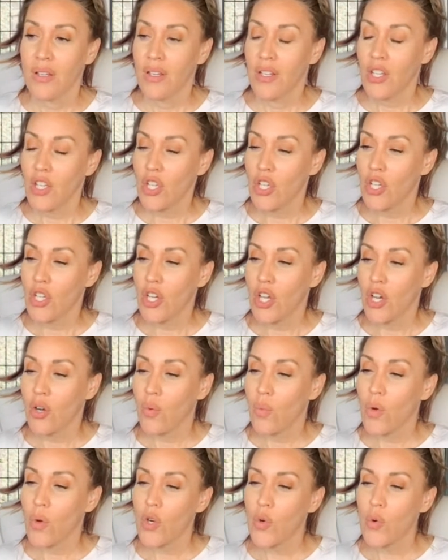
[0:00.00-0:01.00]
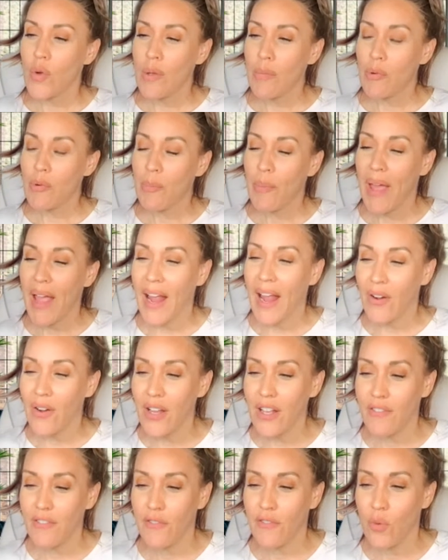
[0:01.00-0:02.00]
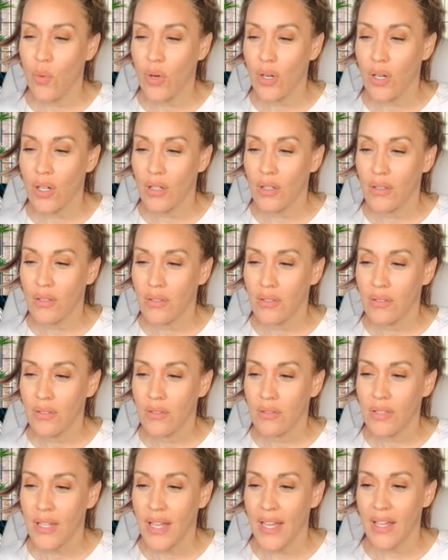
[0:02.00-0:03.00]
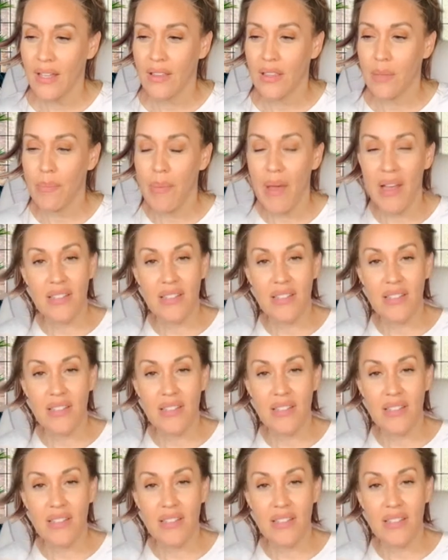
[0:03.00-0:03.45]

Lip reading: What are we preparing for? Like the best